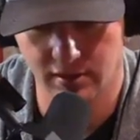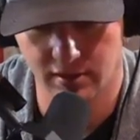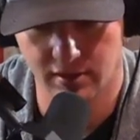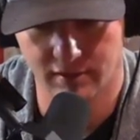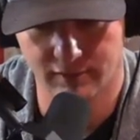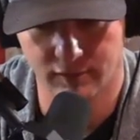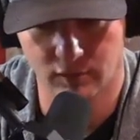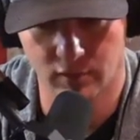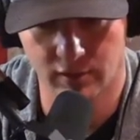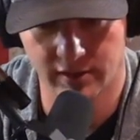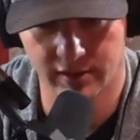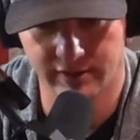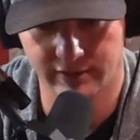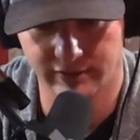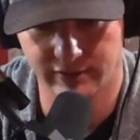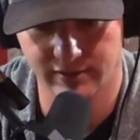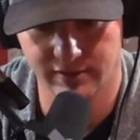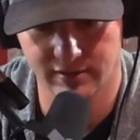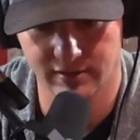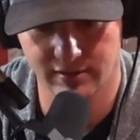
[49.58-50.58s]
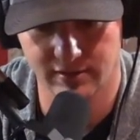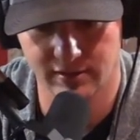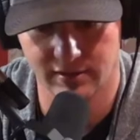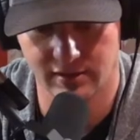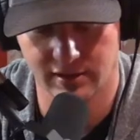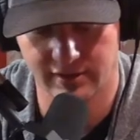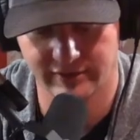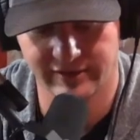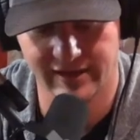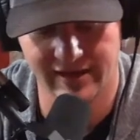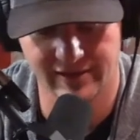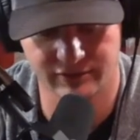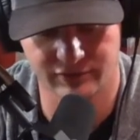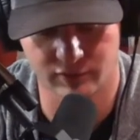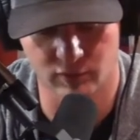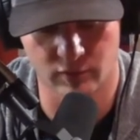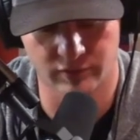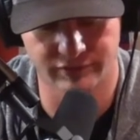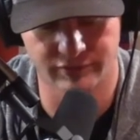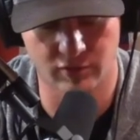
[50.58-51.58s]
of what a task
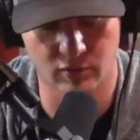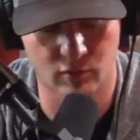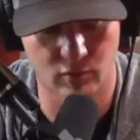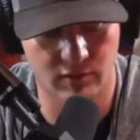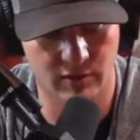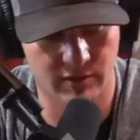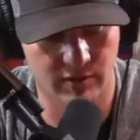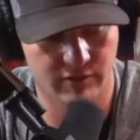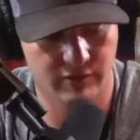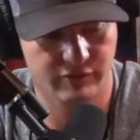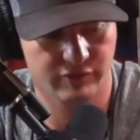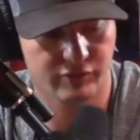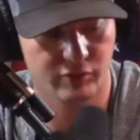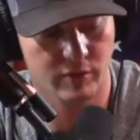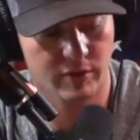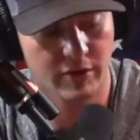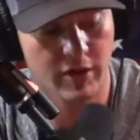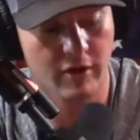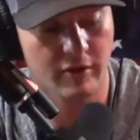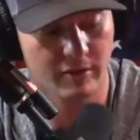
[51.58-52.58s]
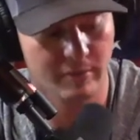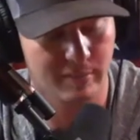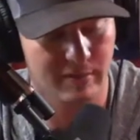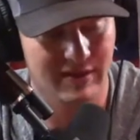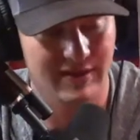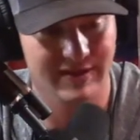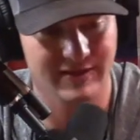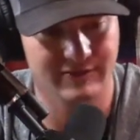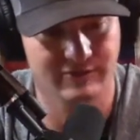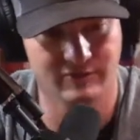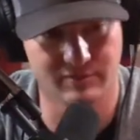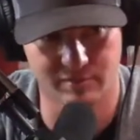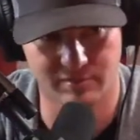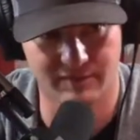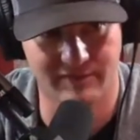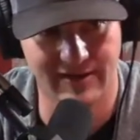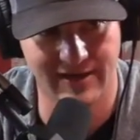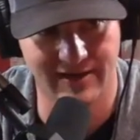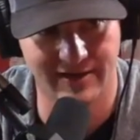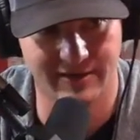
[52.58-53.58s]
force going to another place to
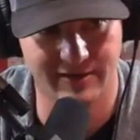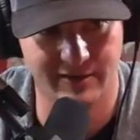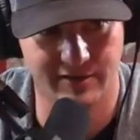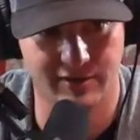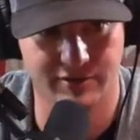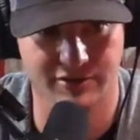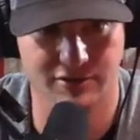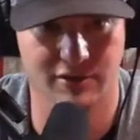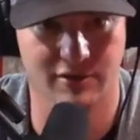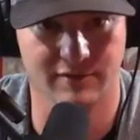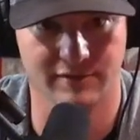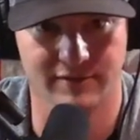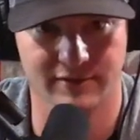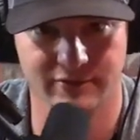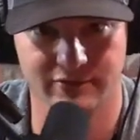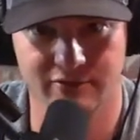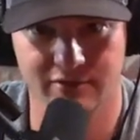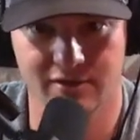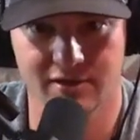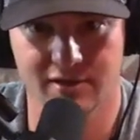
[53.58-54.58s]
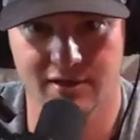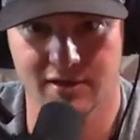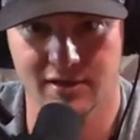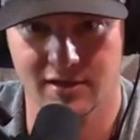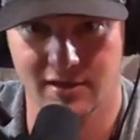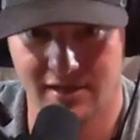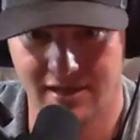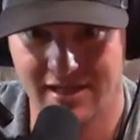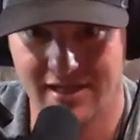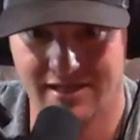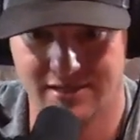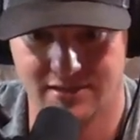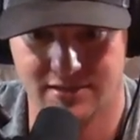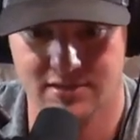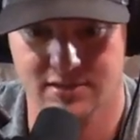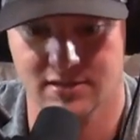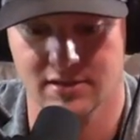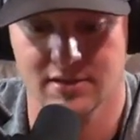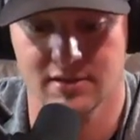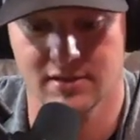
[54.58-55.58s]
provide a service
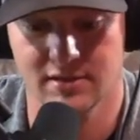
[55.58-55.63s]
is.